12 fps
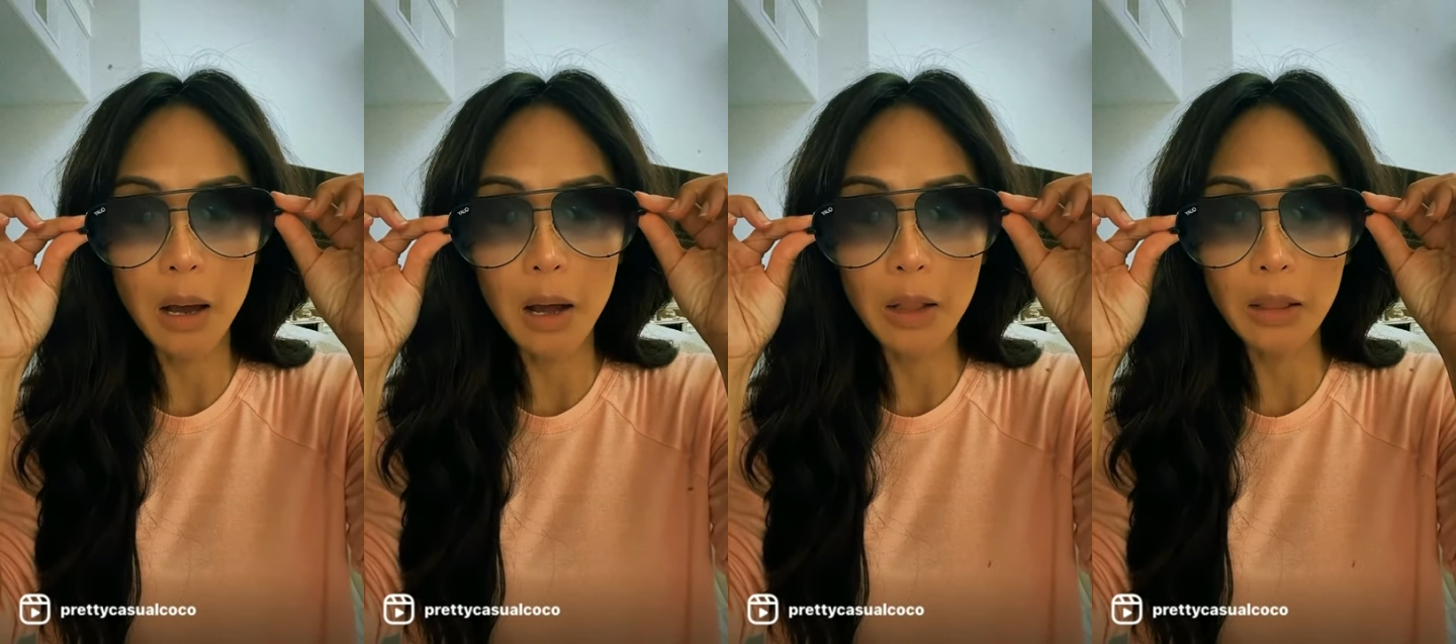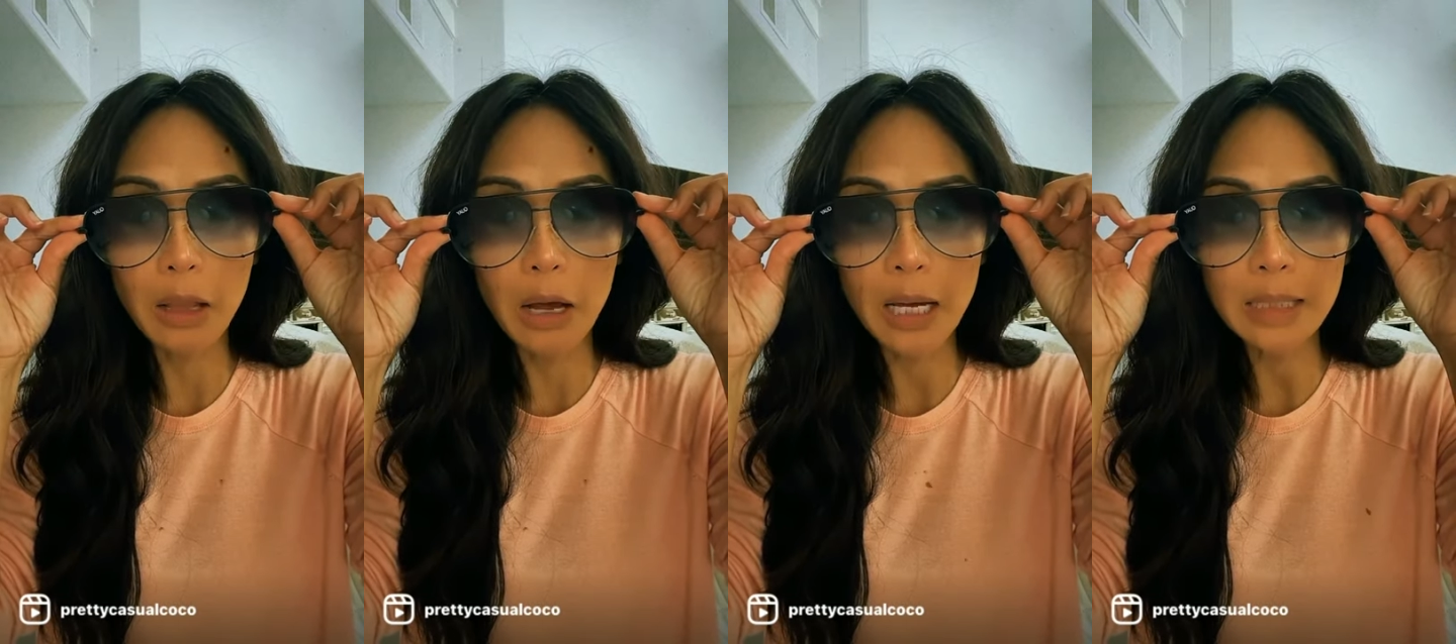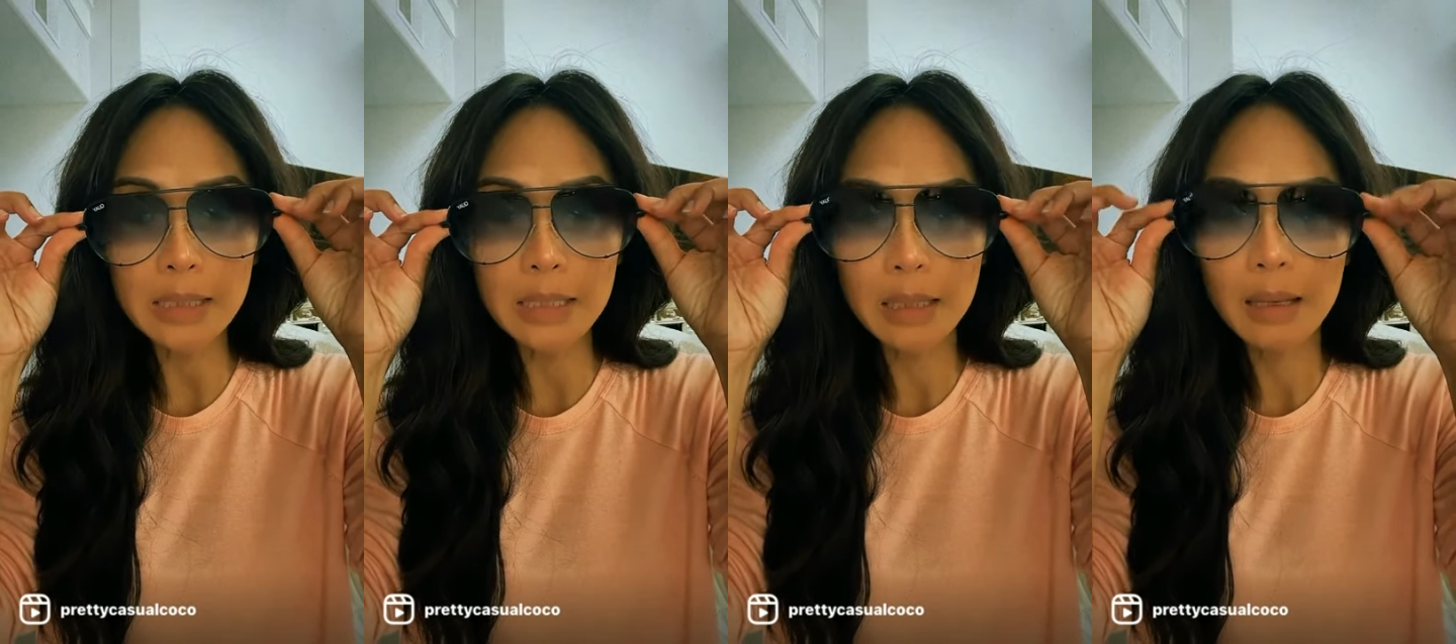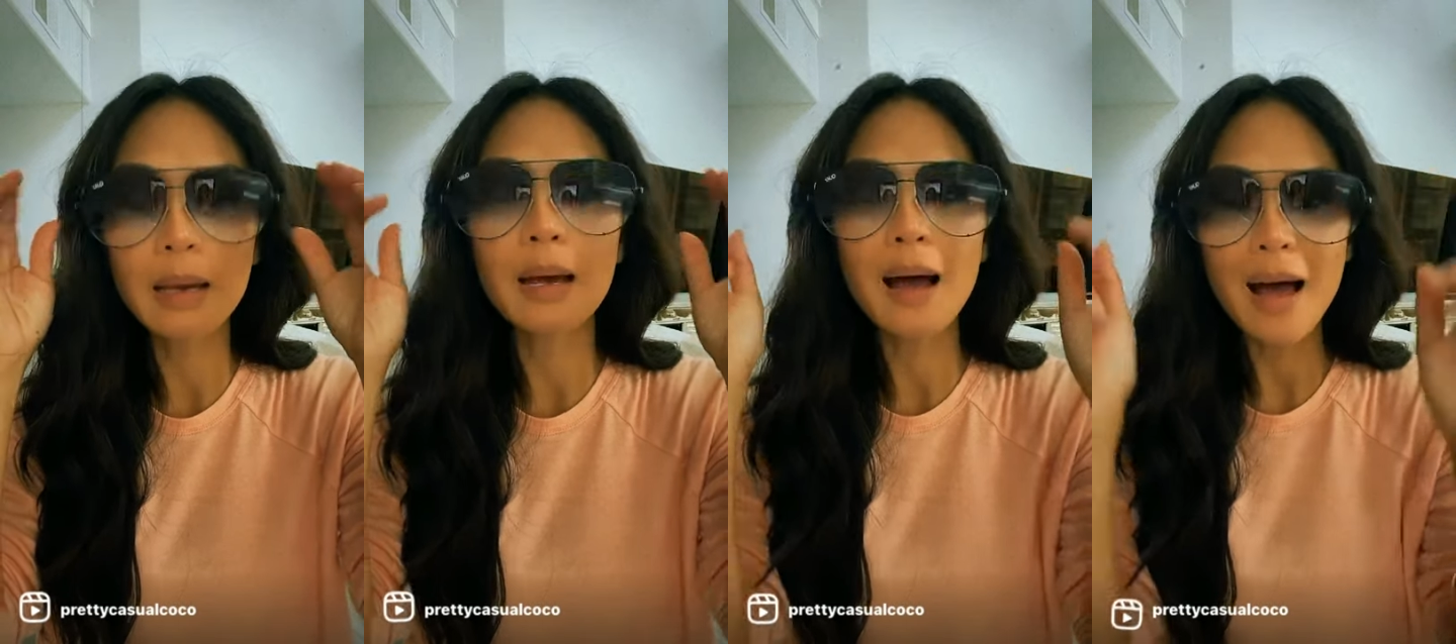a lot.
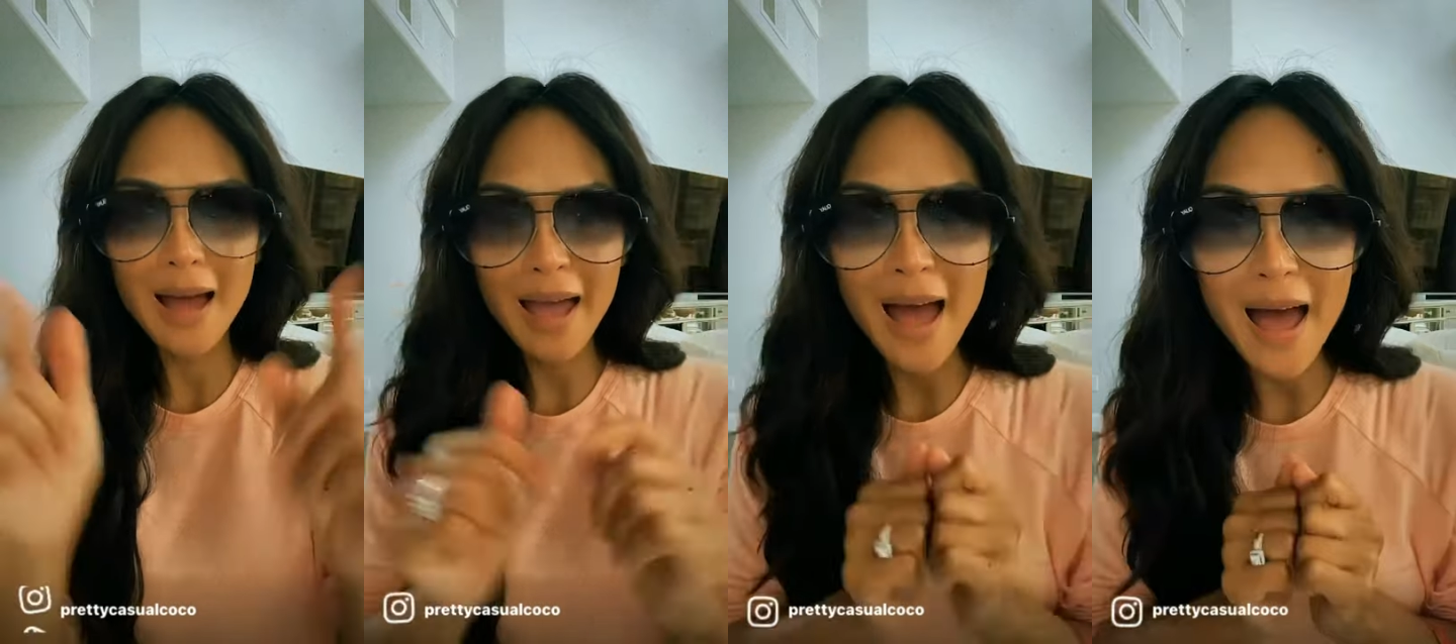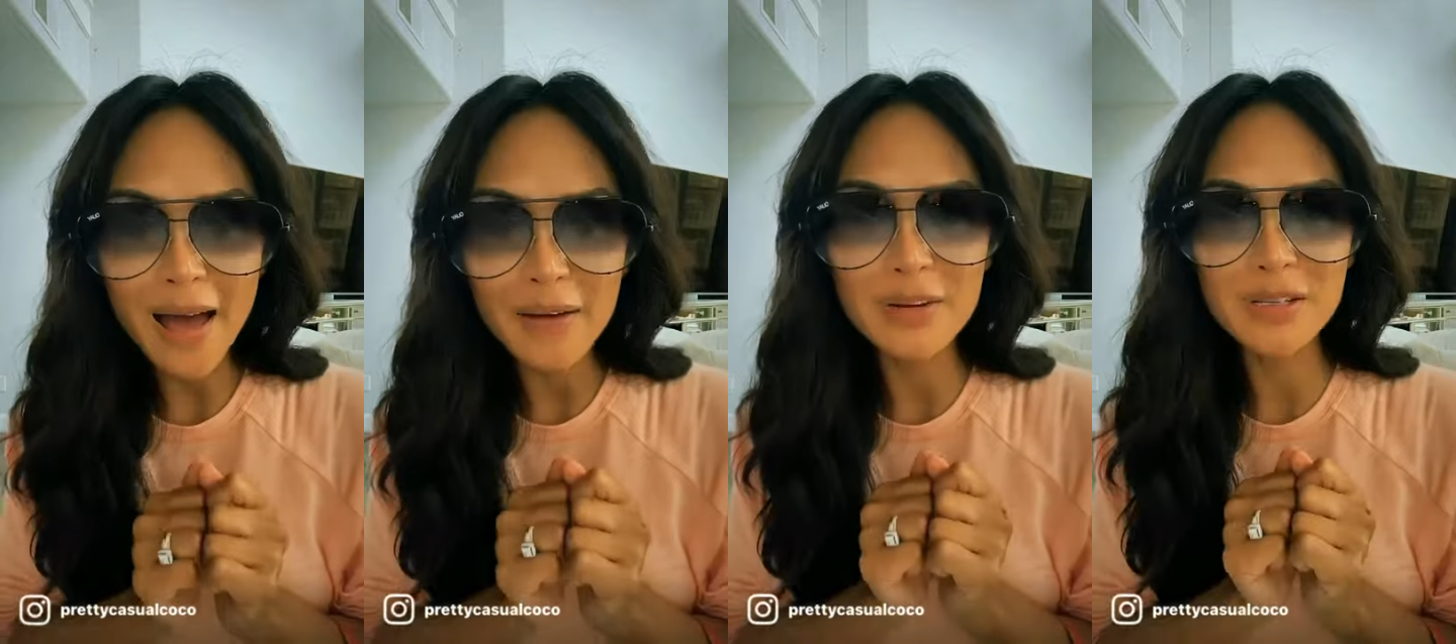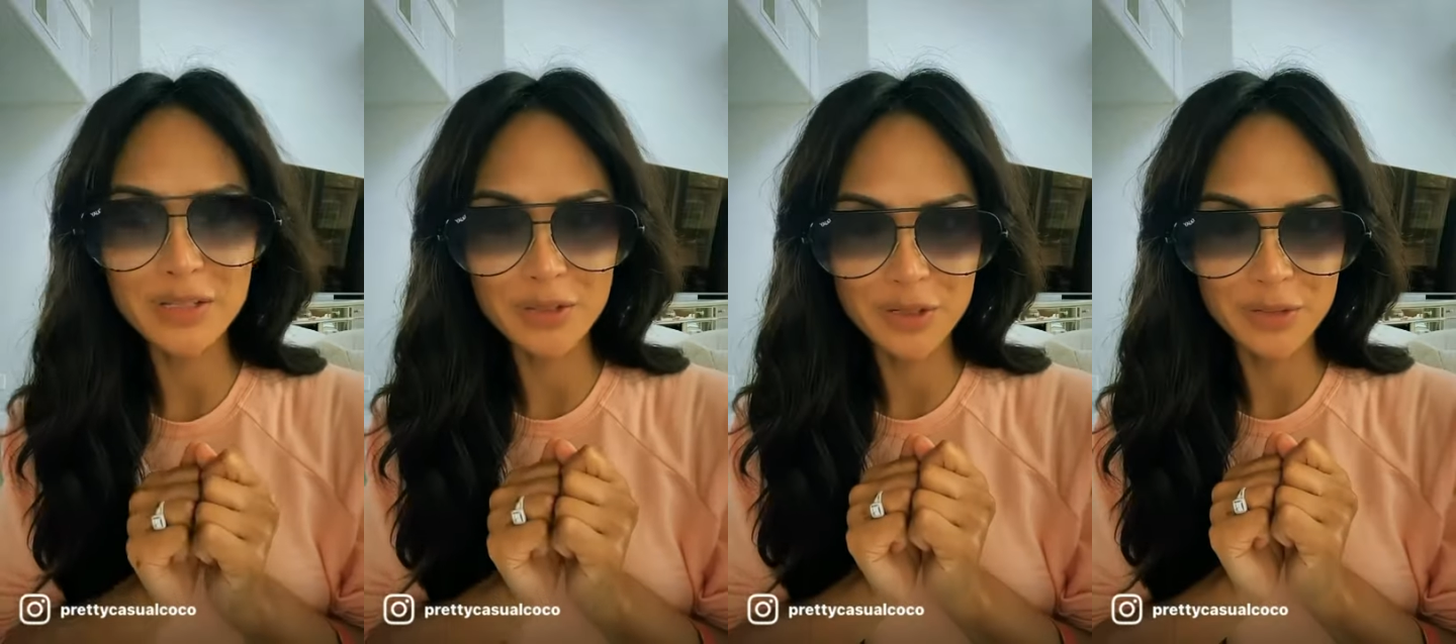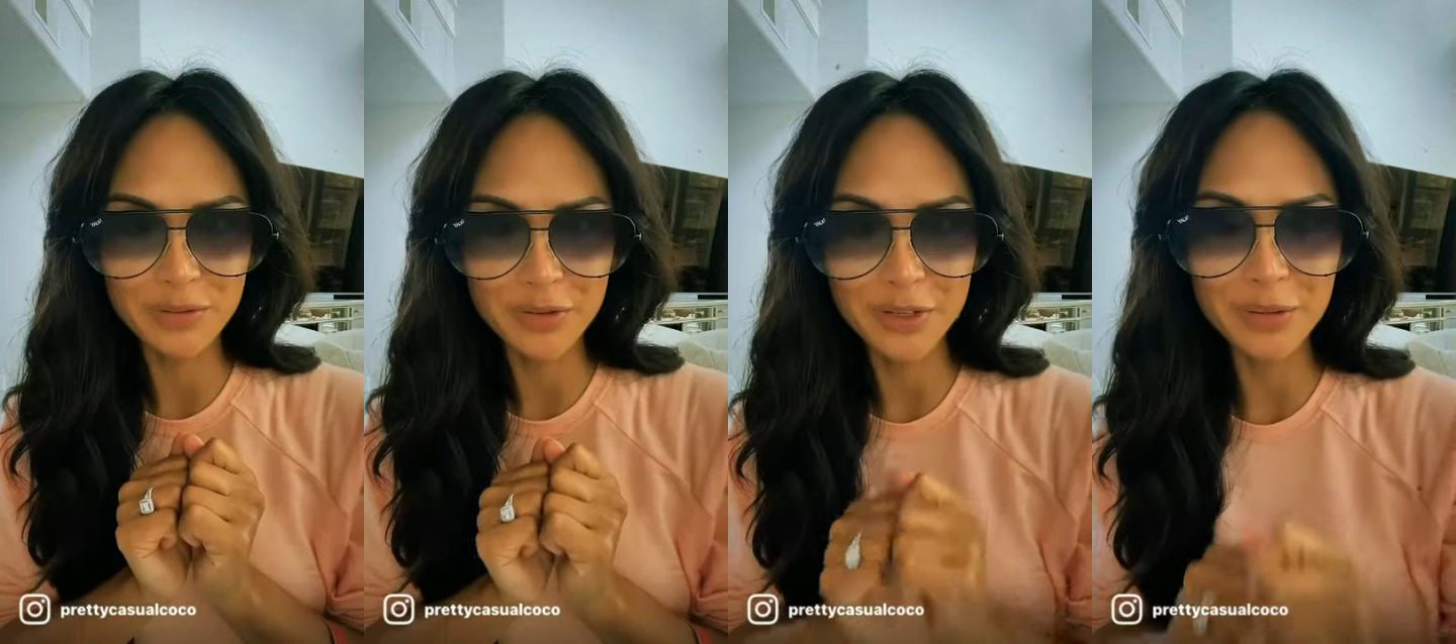I have a
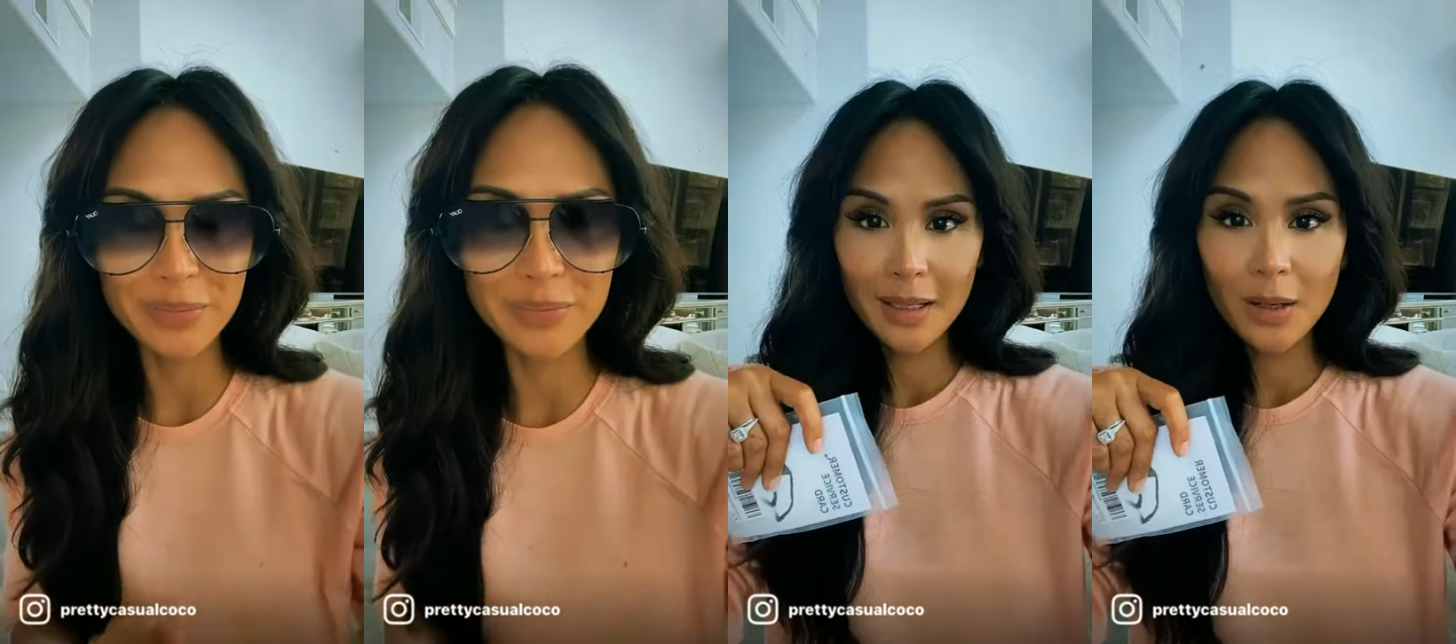solution for you.